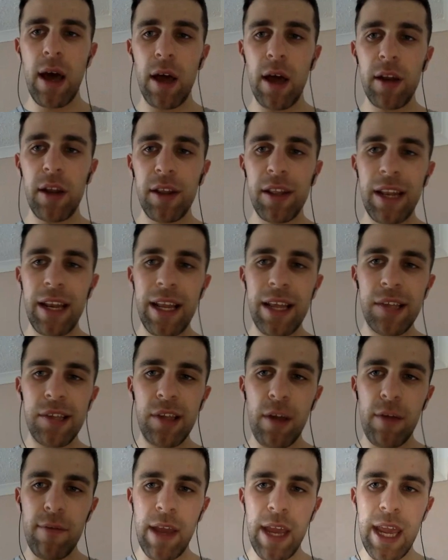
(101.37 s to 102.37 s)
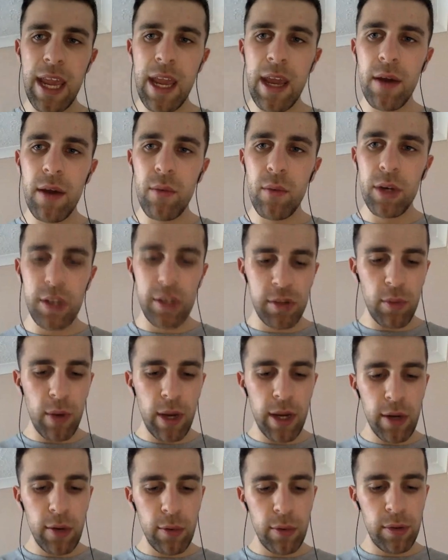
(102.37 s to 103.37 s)
another list over here, which is
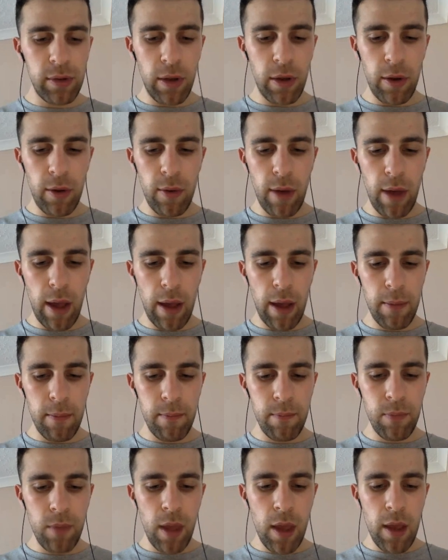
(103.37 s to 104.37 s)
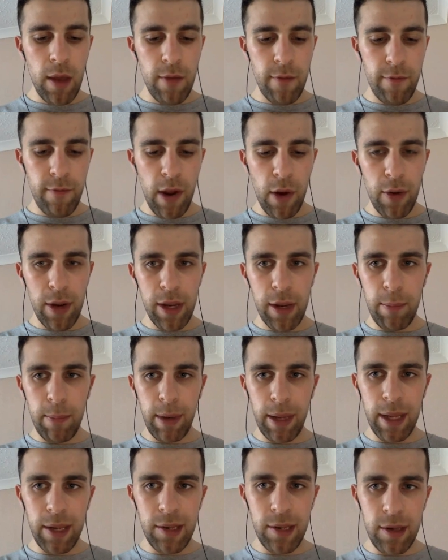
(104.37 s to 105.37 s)
quite cool. So uh, very
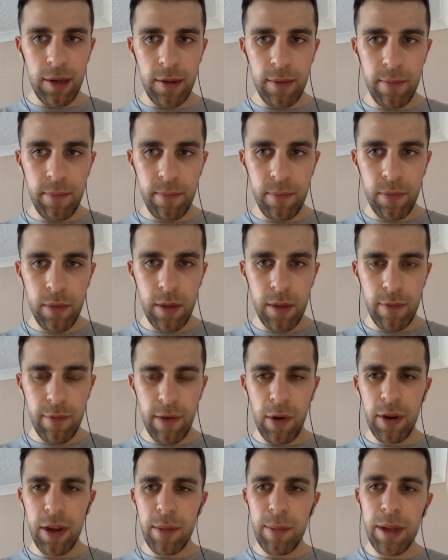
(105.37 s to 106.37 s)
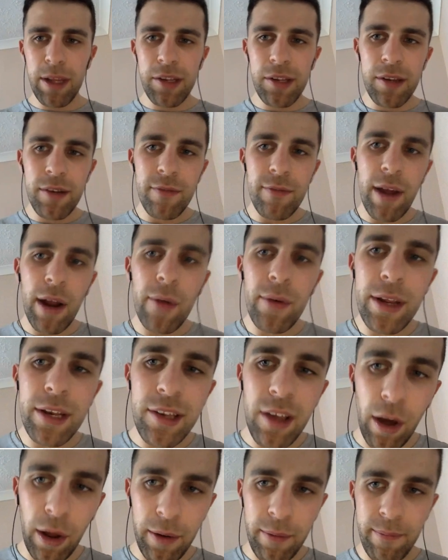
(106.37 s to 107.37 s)
completed. Very completed, very
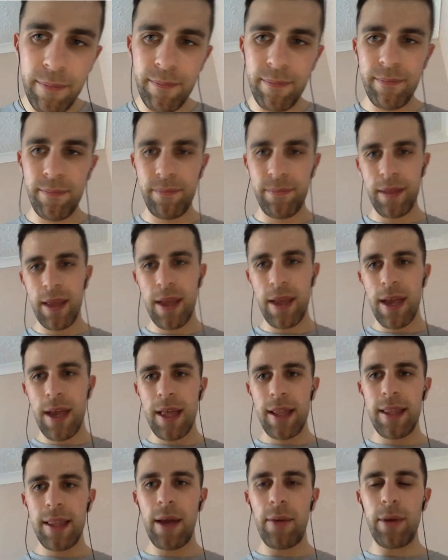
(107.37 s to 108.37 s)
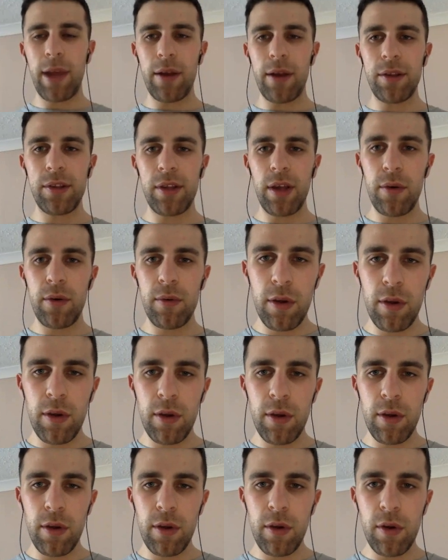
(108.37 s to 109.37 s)
done. There we go. So
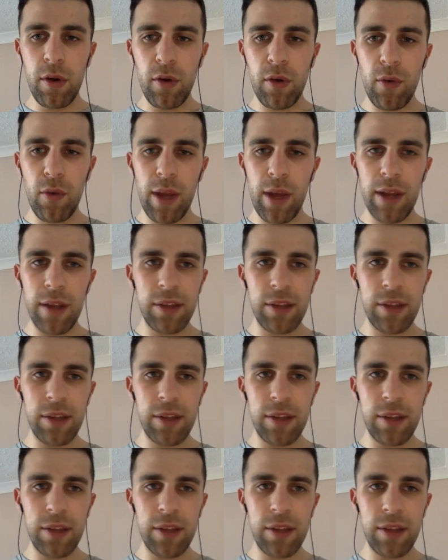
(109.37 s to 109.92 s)
you, you can create